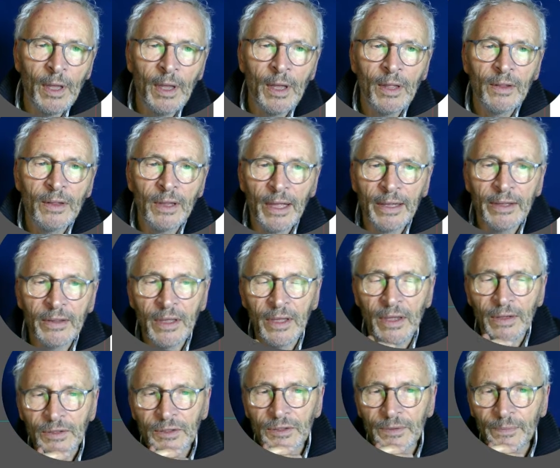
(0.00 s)
like
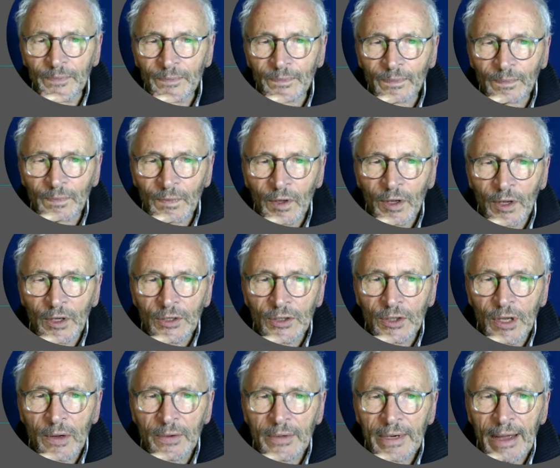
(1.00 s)
this. So
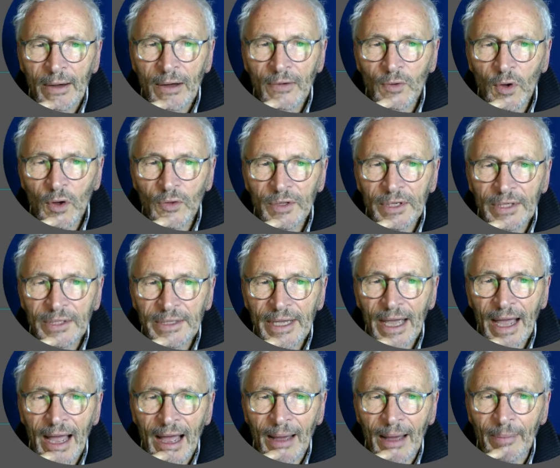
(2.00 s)
now I've got this
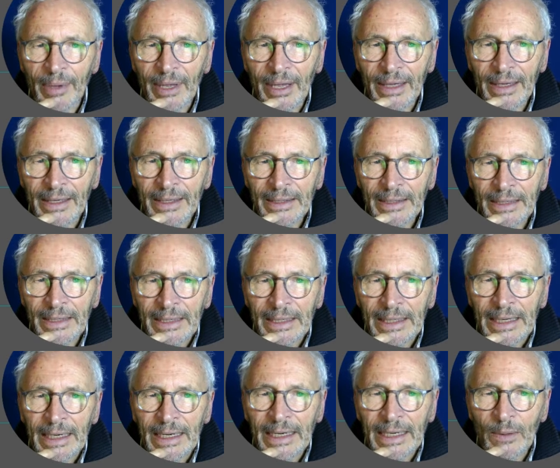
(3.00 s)
tab here.
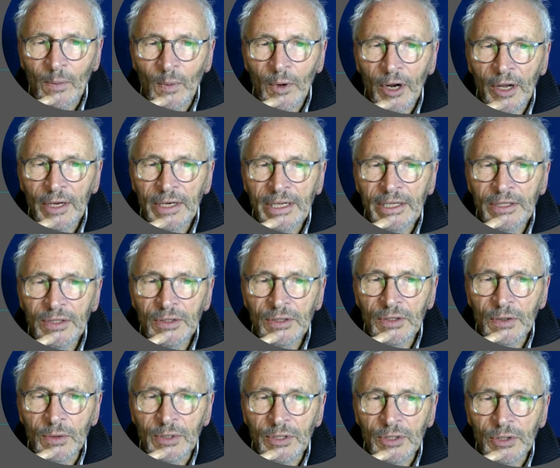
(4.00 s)
What I need to do
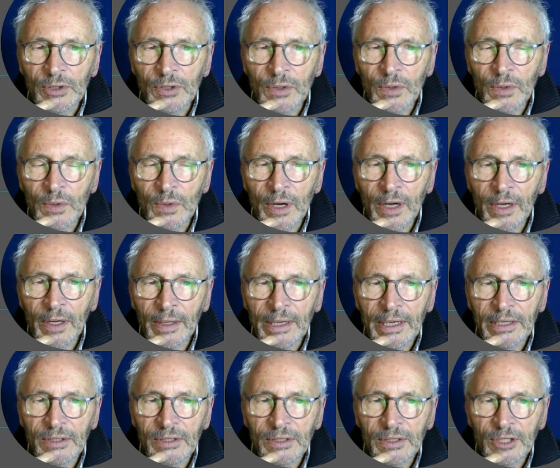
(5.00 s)
is
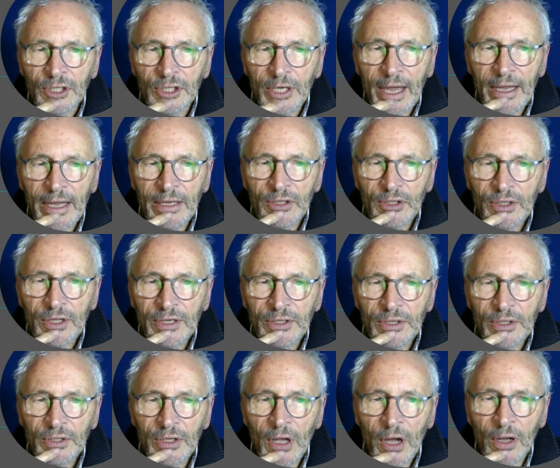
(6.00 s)
to change this
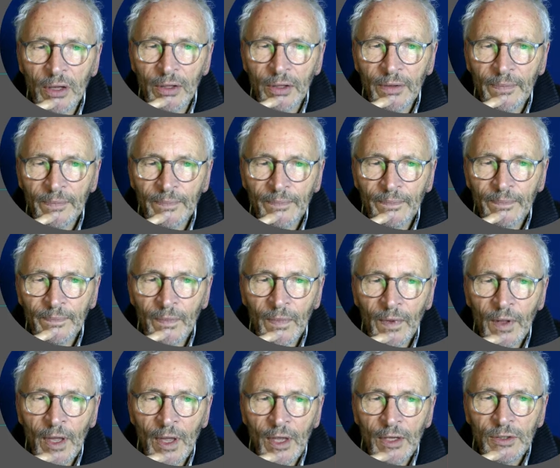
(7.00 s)
style.
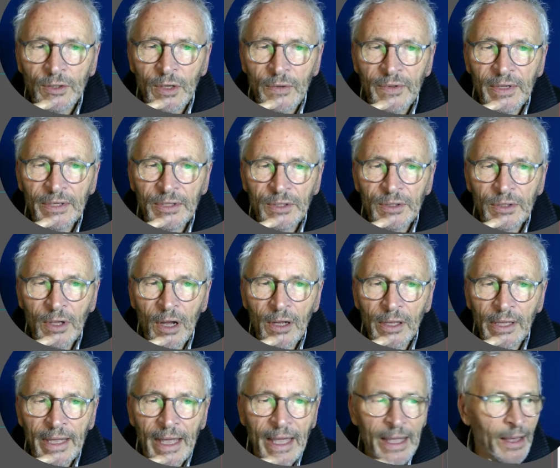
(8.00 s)
So this style
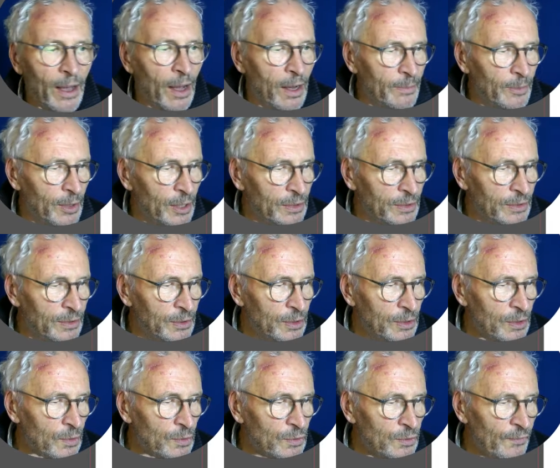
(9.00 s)
here, I'm going to
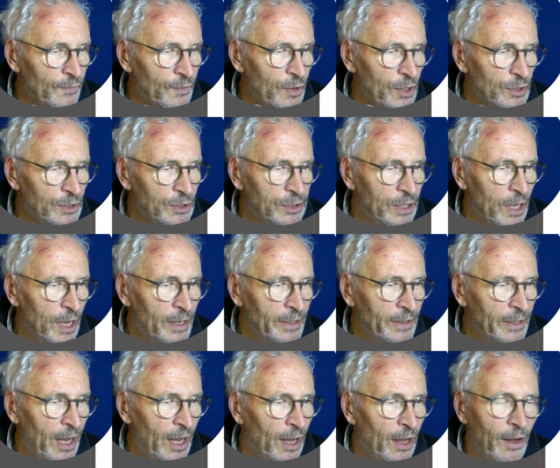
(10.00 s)
use verse line
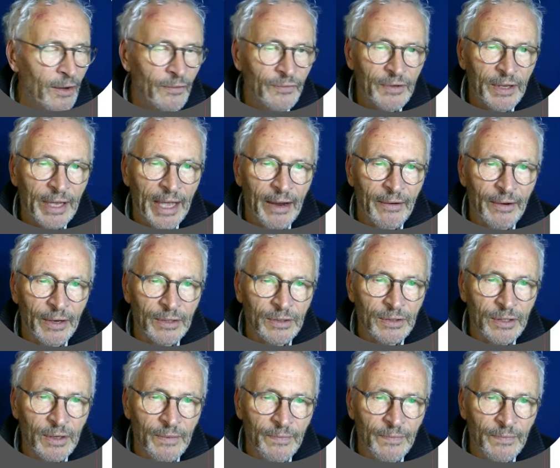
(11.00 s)
after character,